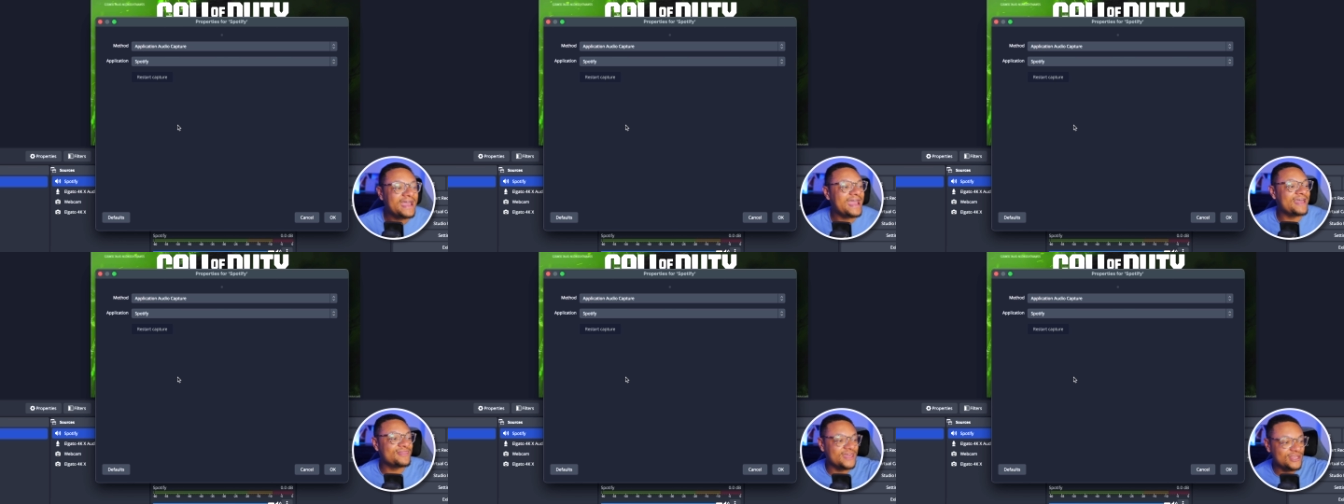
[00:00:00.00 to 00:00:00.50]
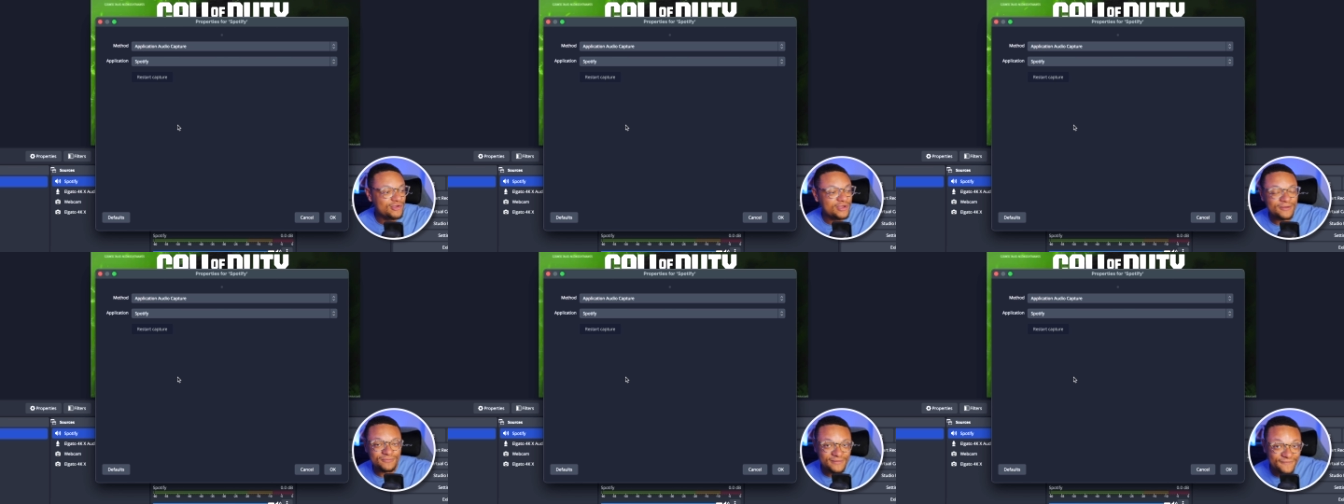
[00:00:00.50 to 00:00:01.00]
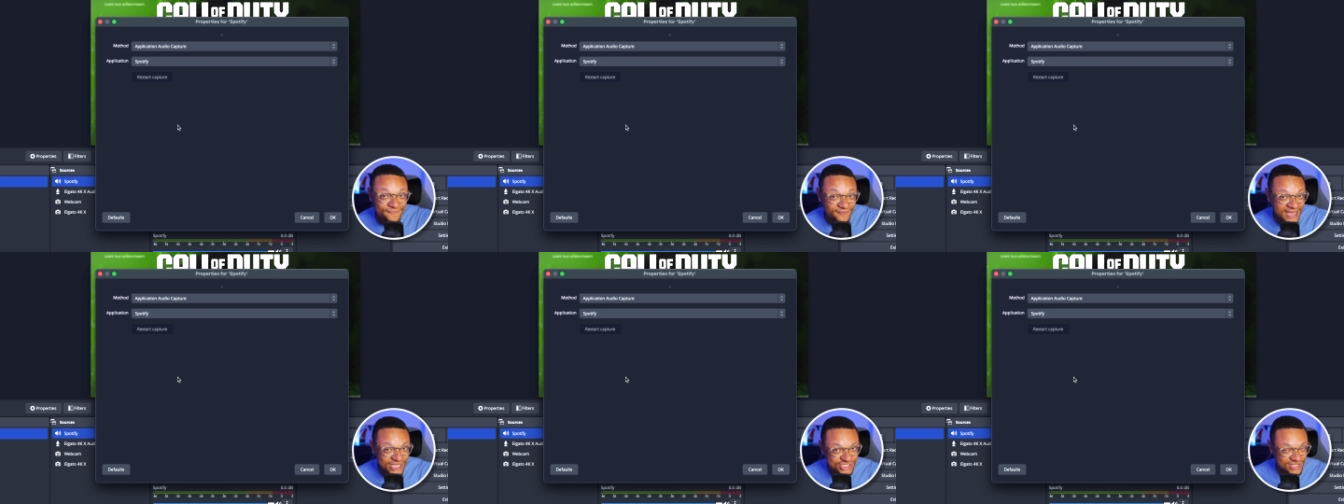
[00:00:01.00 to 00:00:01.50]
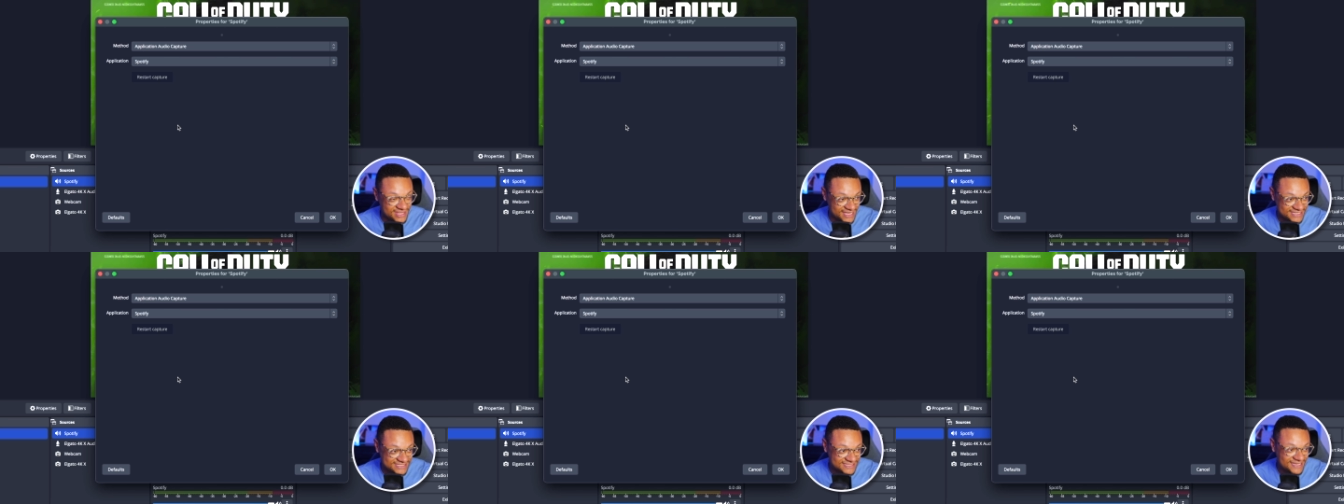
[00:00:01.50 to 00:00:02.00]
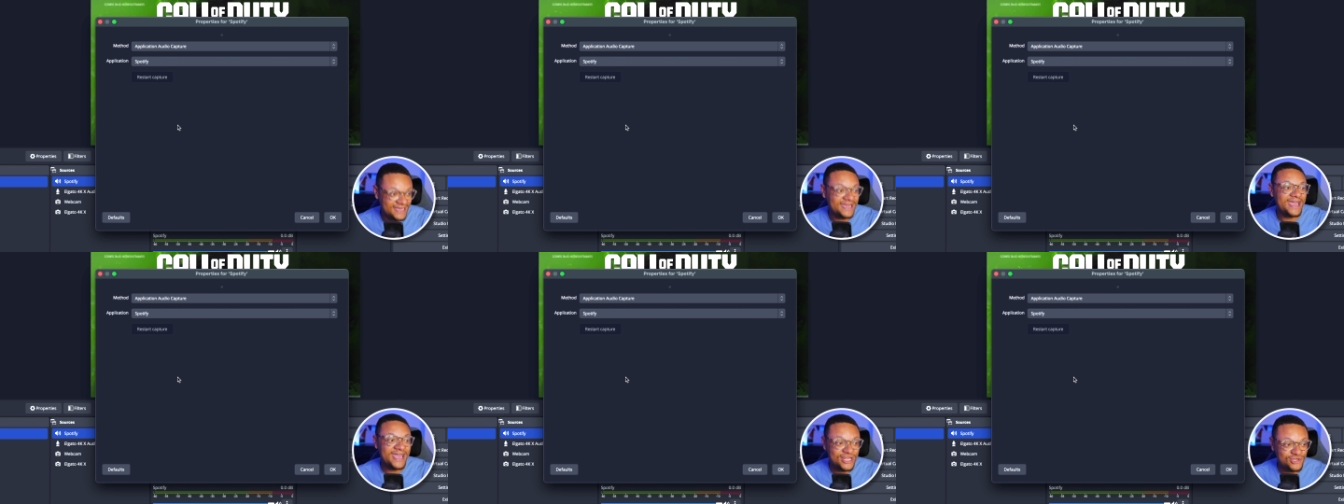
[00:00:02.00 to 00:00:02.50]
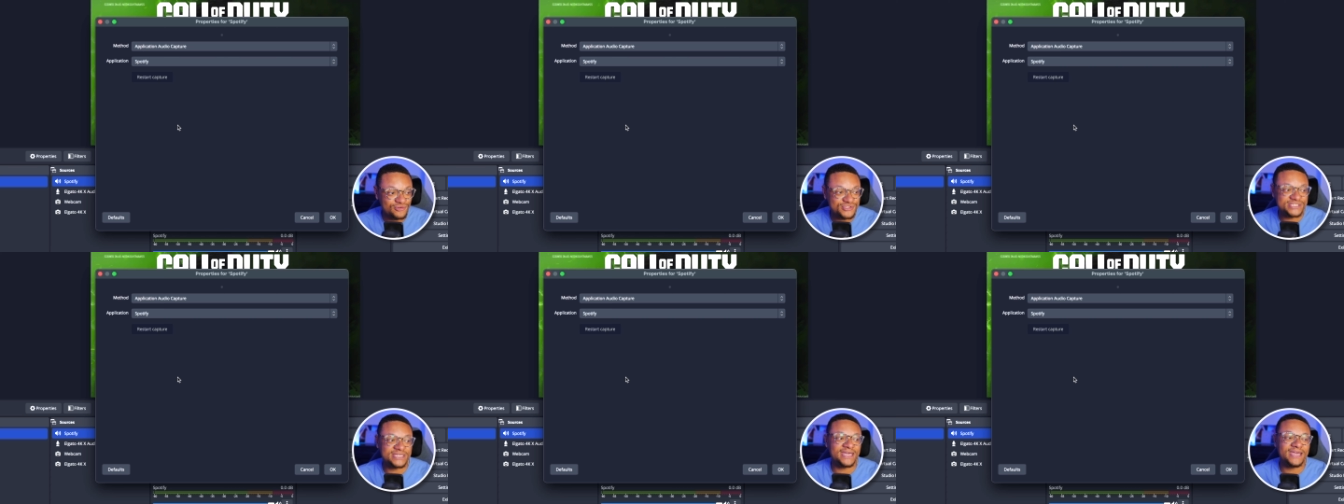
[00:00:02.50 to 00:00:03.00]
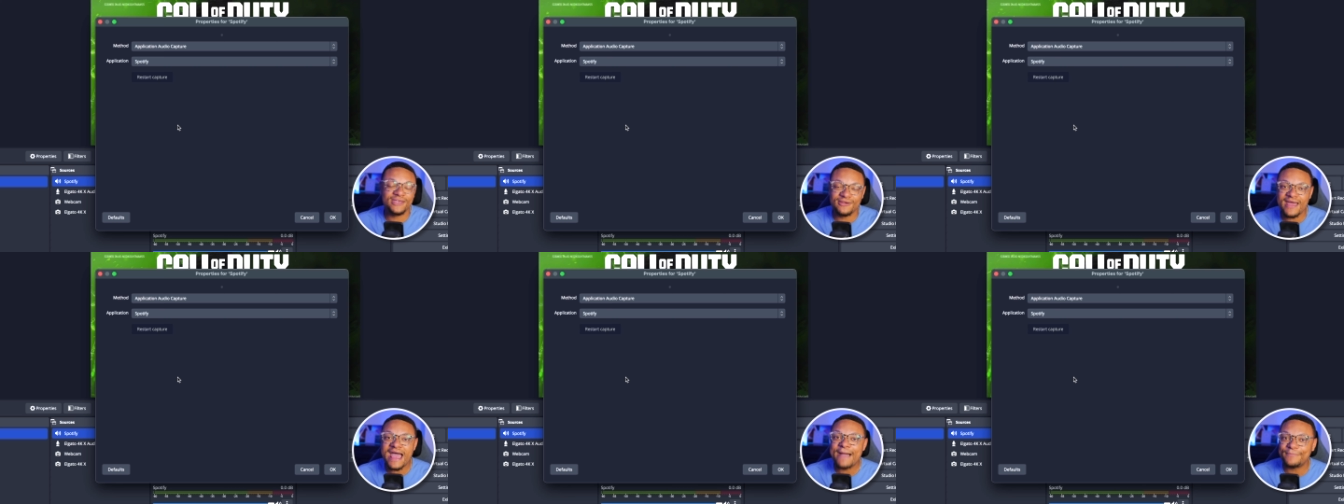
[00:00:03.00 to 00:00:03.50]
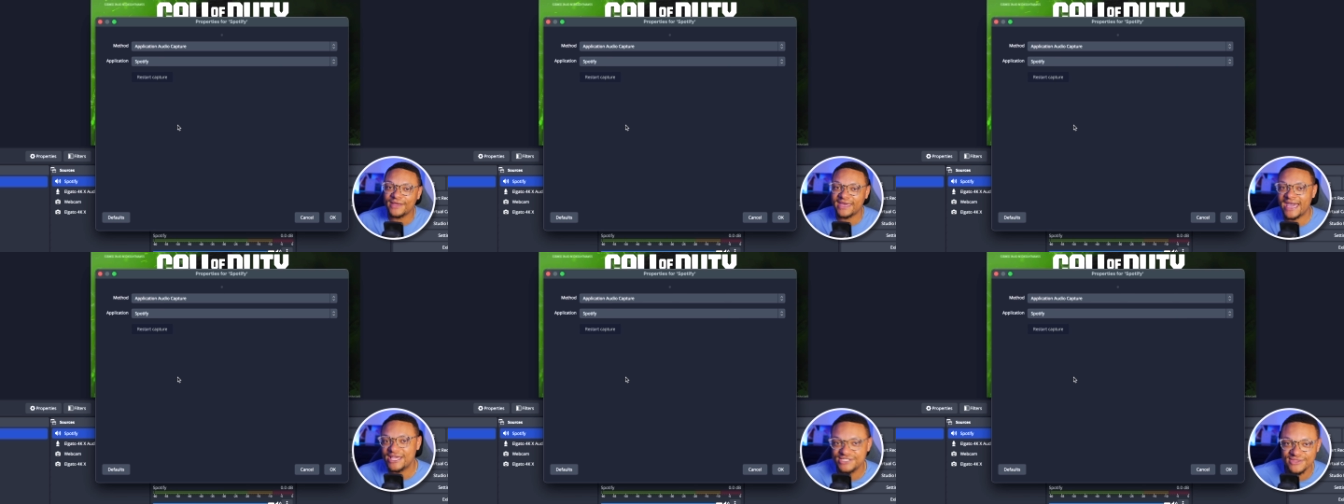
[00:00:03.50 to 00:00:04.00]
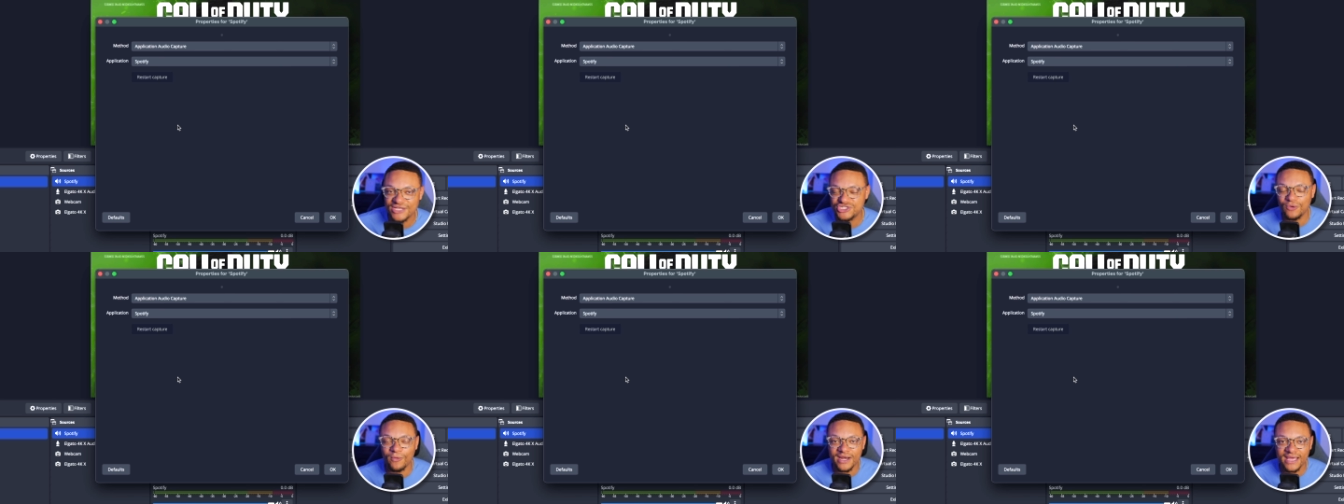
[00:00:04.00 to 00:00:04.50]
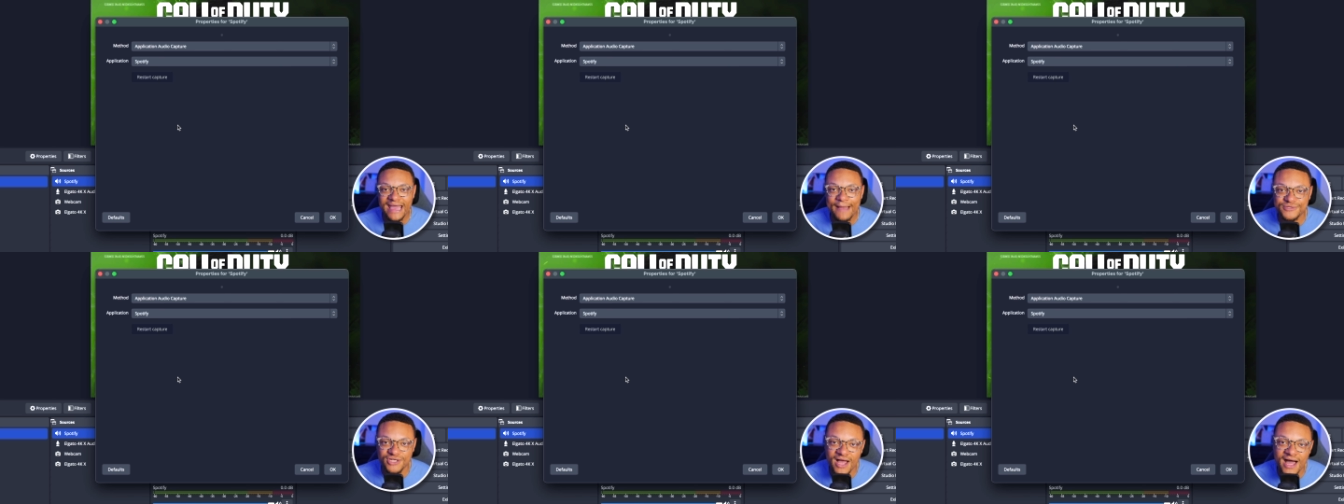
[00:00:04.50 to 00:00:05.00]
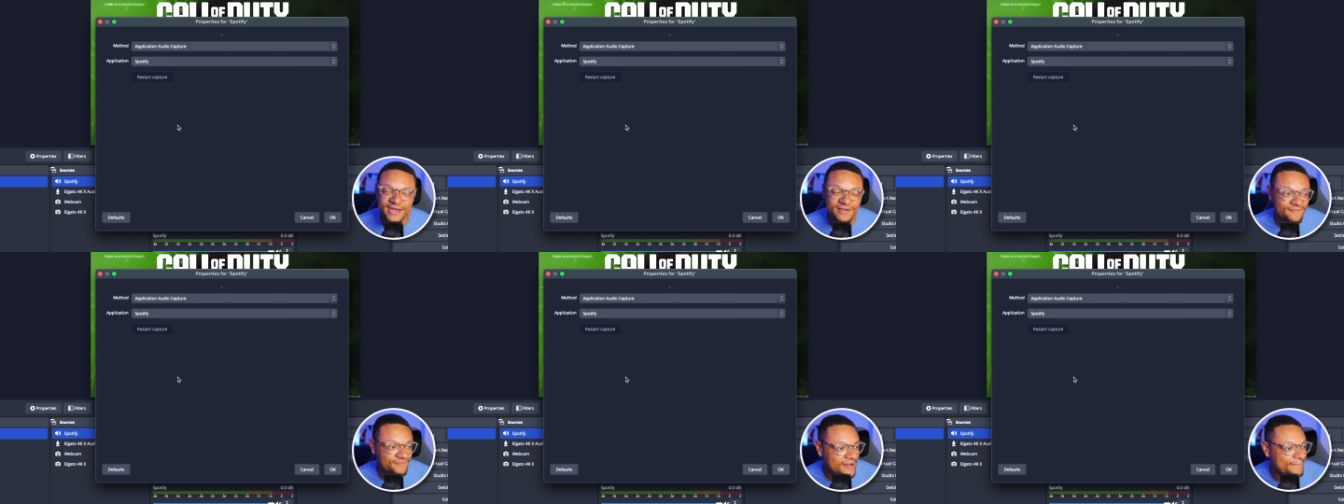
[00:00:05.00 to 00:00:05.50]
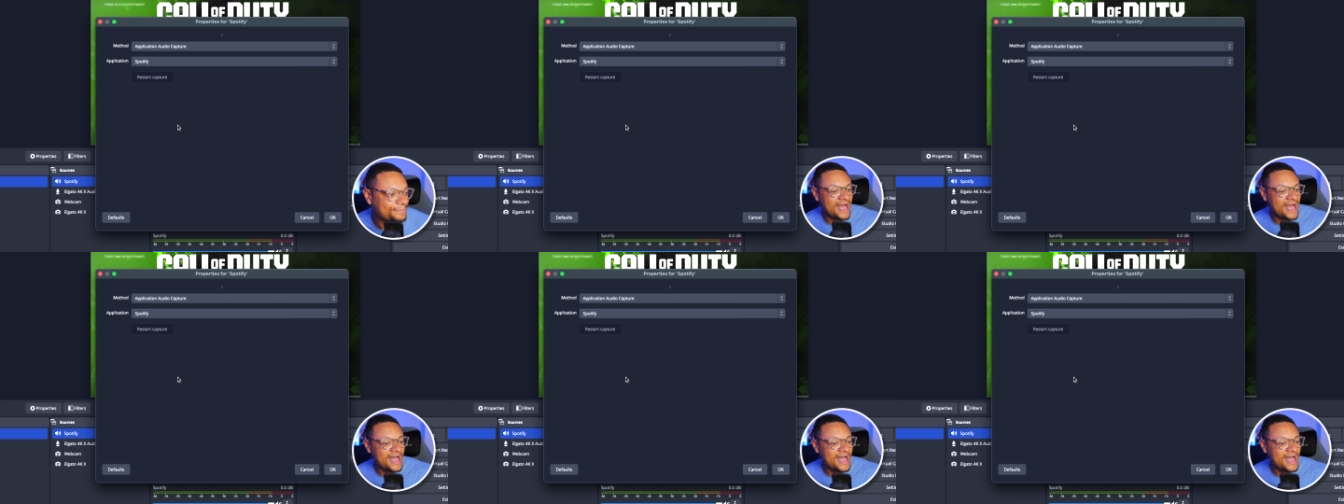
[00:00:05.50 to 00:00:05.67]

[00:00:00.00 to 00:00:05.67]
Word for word: and then you can refresh this and you'll see your application that you wanna capture audio from.